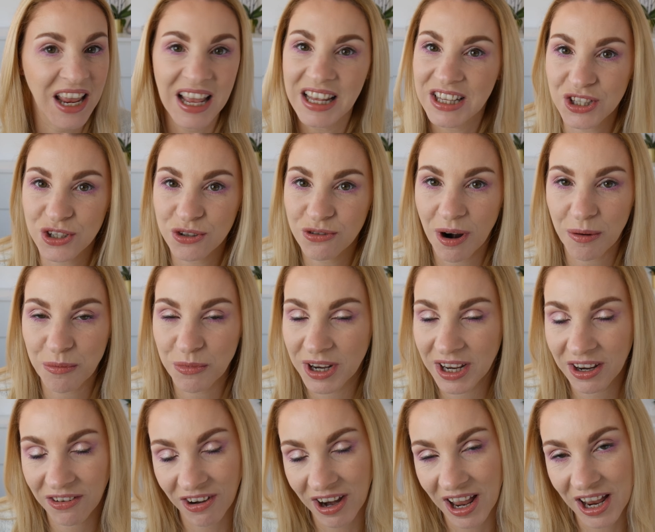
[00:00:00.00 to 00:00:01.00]
Instagram
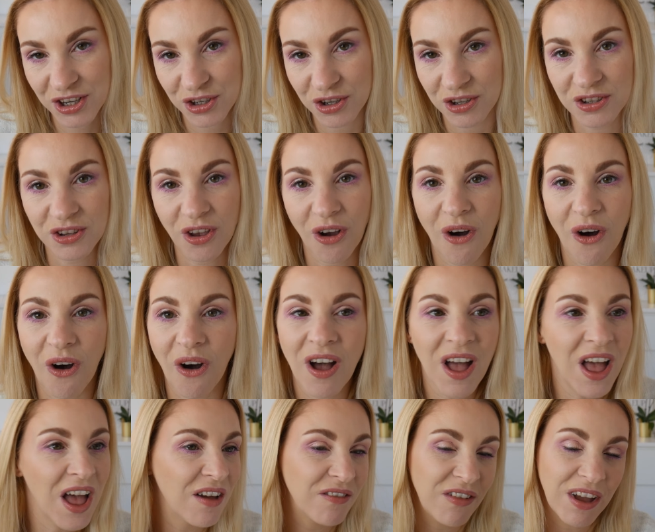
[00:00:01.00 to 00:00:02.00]
recreations or
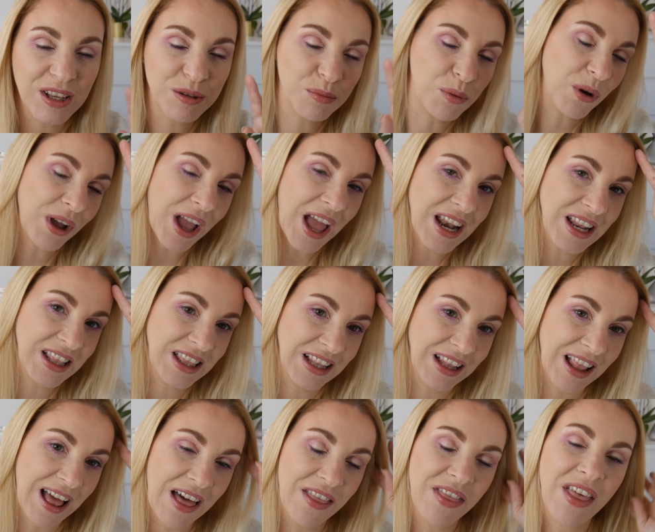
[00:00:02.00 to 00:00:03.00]
Facebook, anything
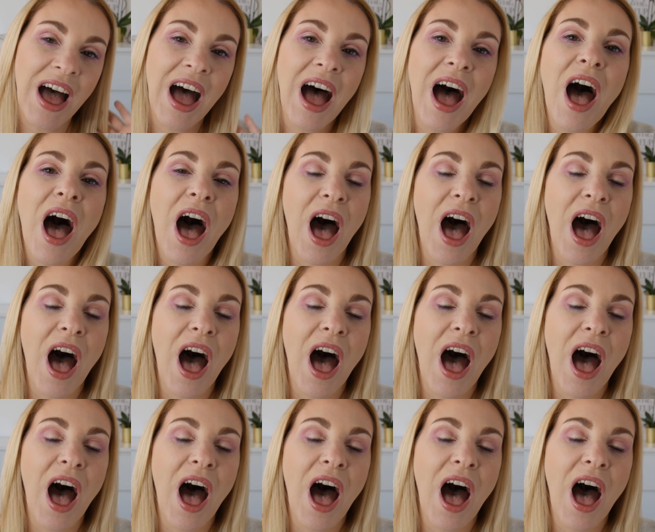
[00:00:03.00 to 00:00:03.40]
like that.